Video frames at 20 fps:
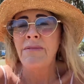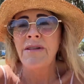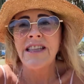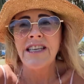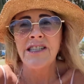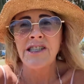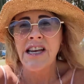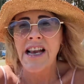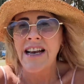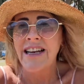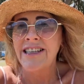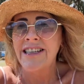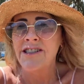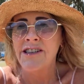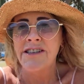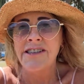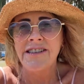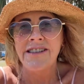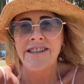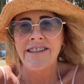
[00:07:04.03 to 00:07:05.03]
the
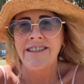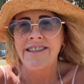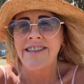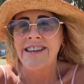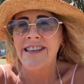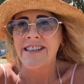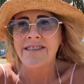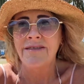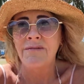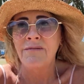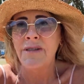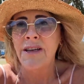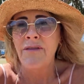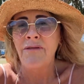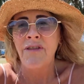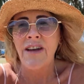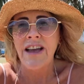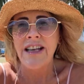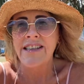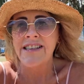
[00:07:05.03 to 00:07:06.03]
challenges that we're
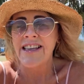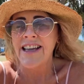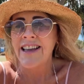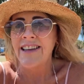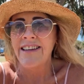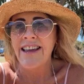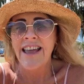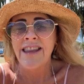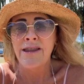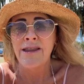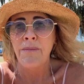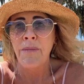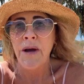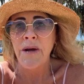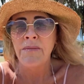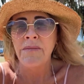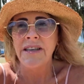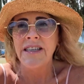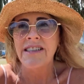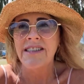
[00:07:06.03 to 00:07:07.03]
facing at the
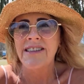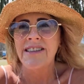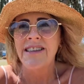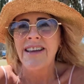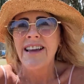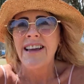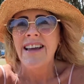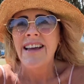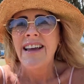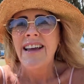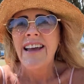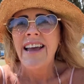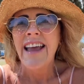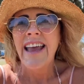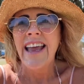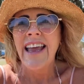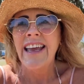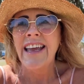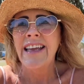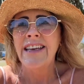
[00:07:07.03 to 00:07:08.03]
moment,
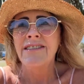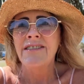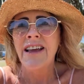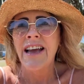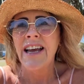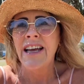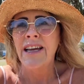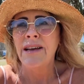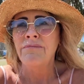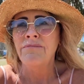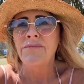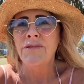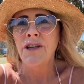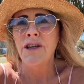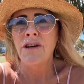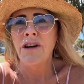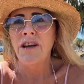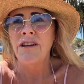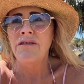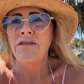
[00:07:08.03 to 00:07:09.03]
and
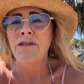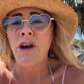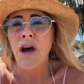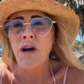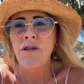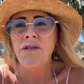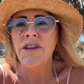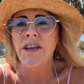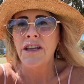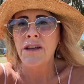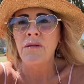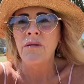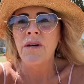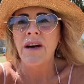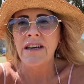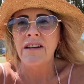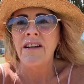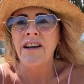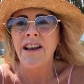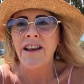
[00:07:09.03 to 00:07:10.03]
know that you are
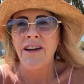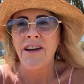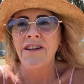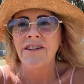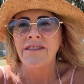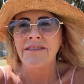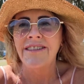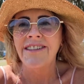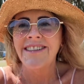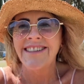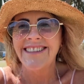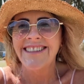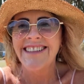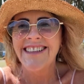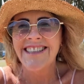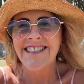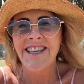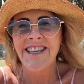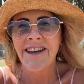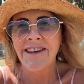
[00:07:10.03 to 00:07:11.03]
not alone.
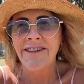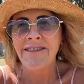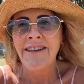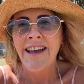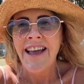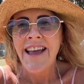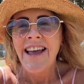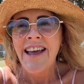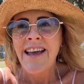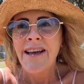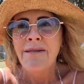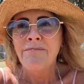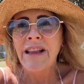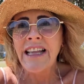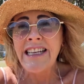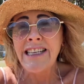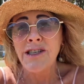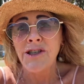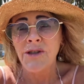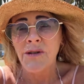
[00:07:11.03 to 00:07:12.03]
So
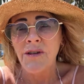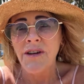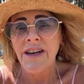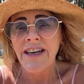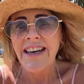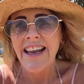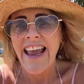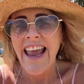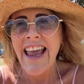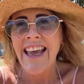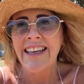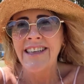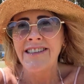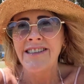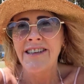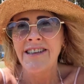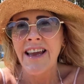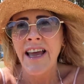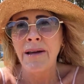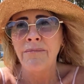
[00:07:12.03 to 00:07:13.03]
please join,
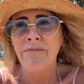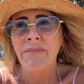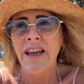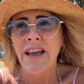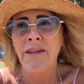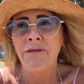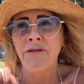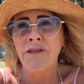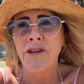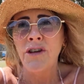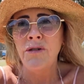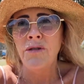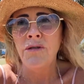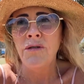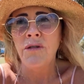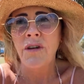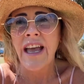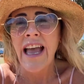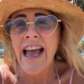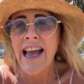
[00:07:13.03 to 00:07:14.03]
and if
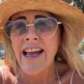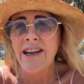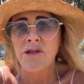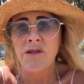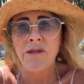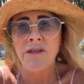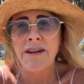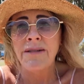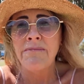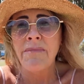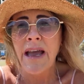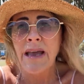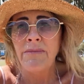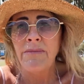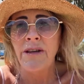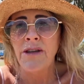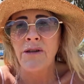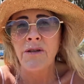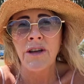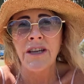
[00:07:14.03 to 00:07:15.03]
you can't join,
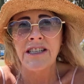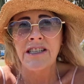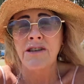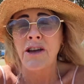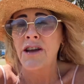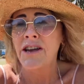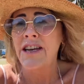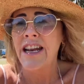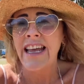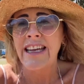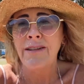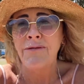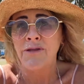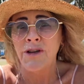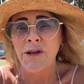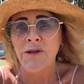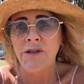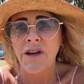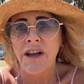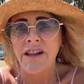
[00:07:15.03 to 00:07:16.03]
maybe you can donate a
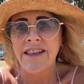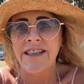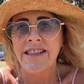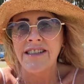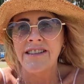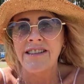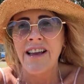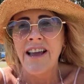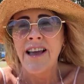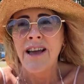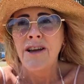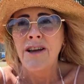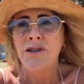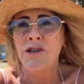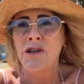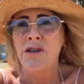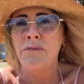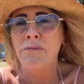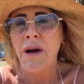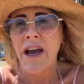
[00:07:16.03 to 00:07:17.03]
few dollars
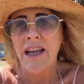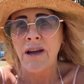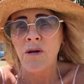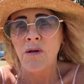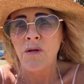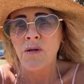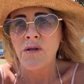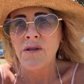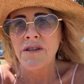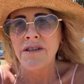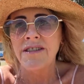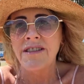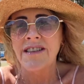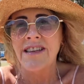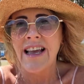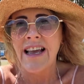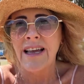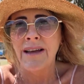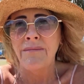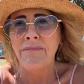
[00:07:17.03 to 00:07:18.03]
to my cause.
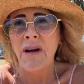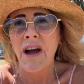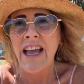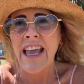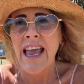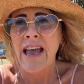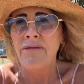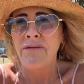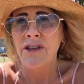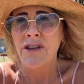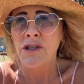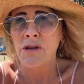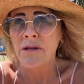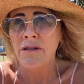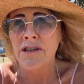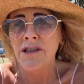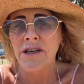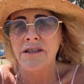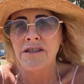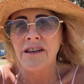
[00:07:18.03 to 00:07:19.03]
I have a
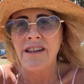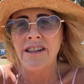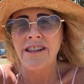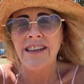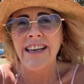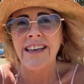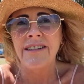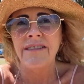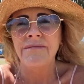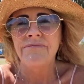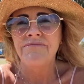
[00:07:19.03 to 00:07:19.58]
$200